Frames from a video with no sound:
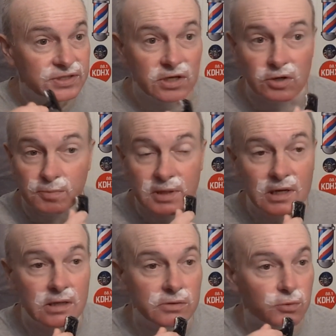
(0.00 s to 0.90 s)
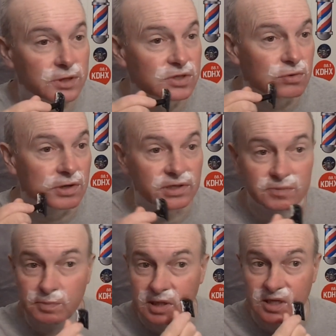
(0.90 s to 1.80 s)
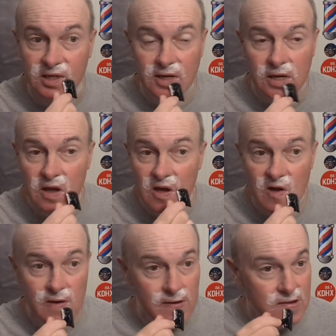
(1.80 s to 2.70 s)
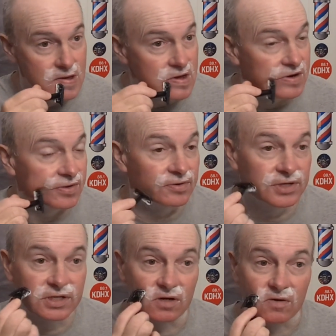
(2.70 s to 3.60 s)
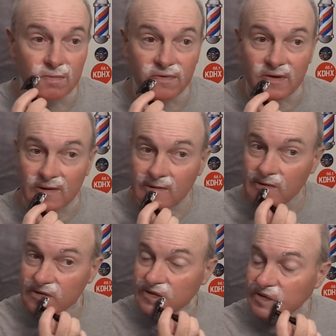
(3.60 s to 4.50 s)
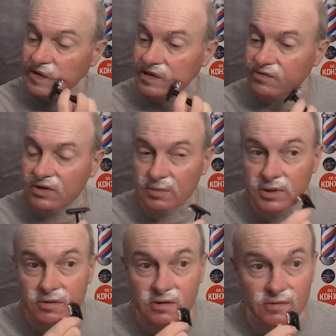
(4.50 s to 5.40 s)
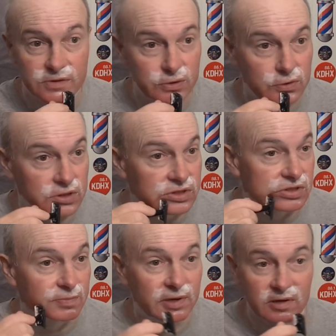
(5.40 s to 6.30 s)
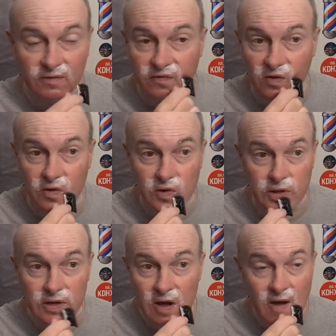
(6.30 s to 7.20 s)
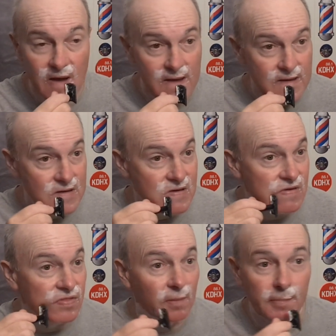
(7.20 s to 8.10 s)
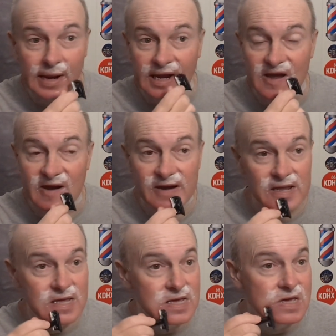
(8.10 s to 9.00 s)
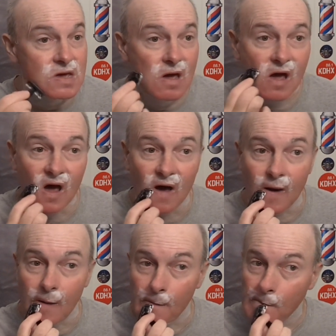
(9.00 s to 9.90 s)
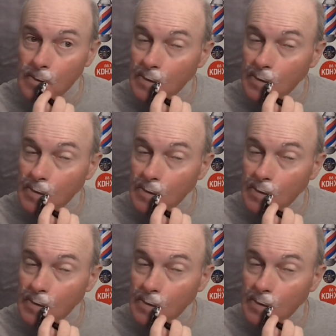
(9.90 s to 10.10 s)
soap called Which One's Pink, another soap that is a tribute of sorts to Pink Floyd, the band. I